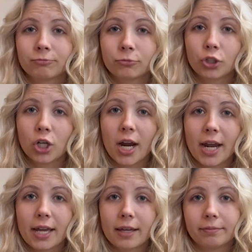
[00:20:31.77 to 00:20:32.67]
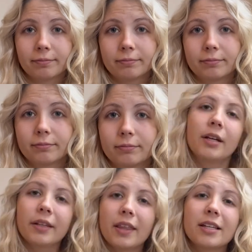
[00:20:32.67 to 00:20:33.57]
Try it.
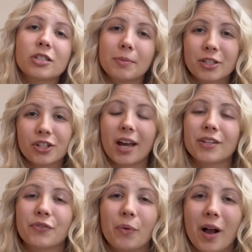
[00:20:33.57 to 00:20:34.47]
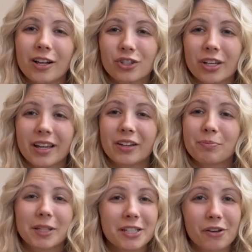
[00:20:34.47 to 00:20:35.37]
Thanks so much guys for watching.
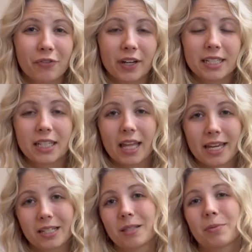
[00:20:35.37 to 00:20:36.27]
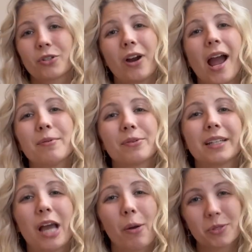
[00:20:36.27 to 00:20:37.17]
Please don't forget to like and subscribe. It
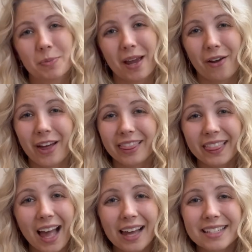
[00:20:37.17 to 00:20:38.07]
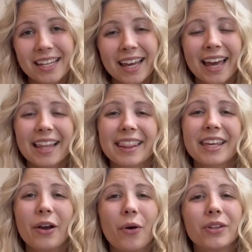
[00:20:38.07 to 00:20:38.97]
really helps me out a lot.
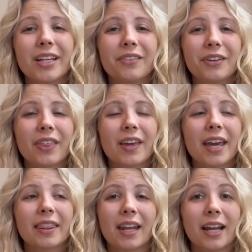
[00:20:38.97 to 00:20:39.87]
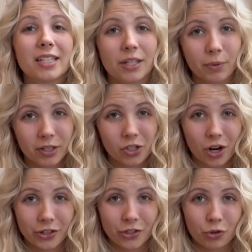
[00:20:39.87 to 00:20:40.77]
The only other thing that I did want to
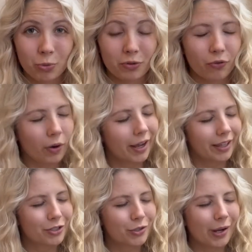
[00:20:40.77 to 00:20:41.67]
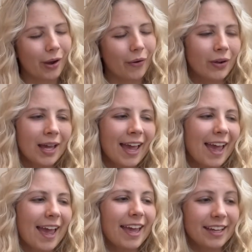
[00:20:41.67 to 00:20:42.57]
talk to you before I let you go
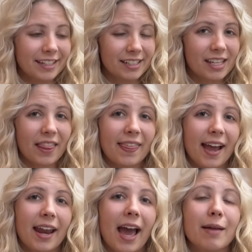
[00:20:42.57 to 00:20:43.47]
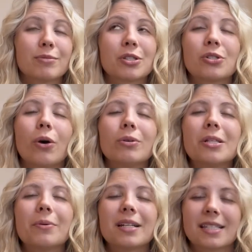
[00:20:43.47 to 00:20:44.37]
is that I'm so,
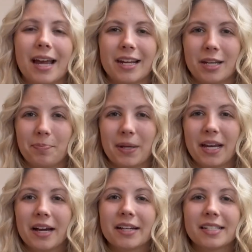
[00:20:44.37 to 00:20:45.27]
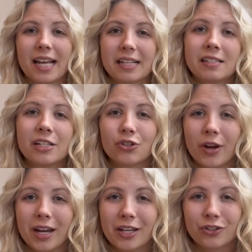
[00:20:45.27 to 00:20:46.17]
so excited because ST
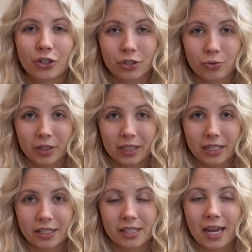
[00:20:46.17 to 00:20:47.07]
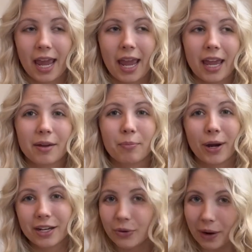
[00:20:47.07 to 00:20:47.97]
Training just released a
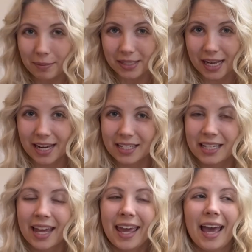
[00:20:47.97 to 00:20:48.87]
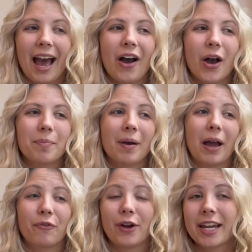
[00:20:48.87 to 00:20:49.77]
brand new website. Um,
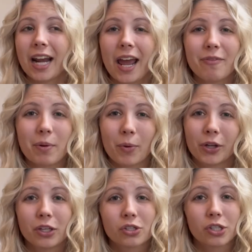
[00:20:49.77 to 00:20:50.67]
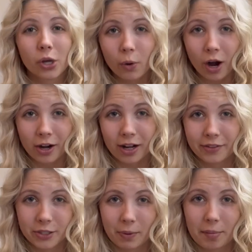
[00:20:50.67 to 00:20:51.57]
Frank and I have been working so hard on
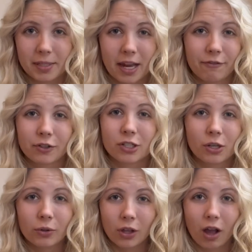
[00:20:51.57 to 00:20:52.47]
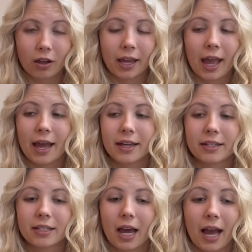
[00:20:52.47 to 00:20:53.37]
this website for so long
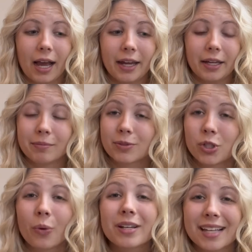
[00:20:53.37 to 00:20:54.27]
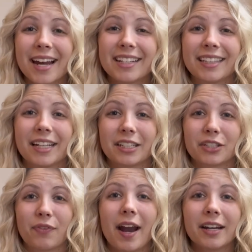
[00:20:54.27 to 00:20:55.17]
and I am so excited that it
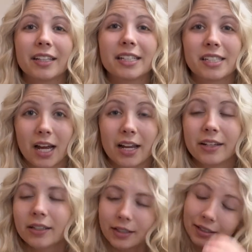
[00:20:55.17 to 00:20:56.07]
is finally done.